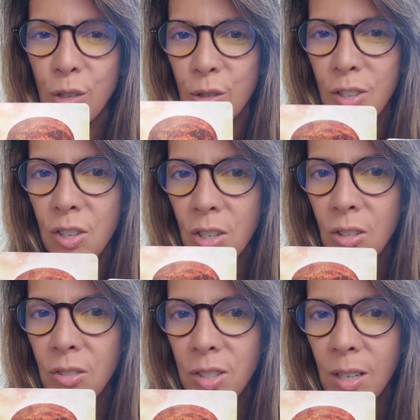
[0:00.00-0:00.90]
You're
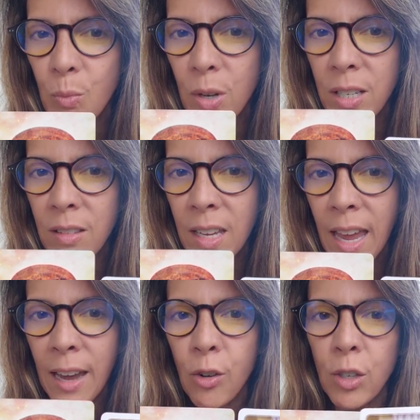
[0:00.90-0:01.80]
still somewhat in the
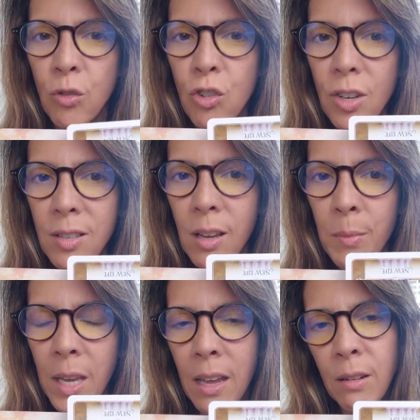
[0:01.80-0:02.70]
egg, or you're just
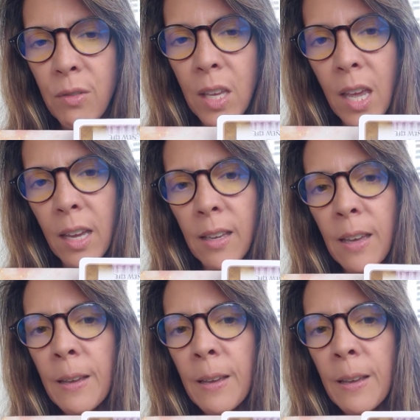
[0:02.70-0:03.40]
coming out of the egg,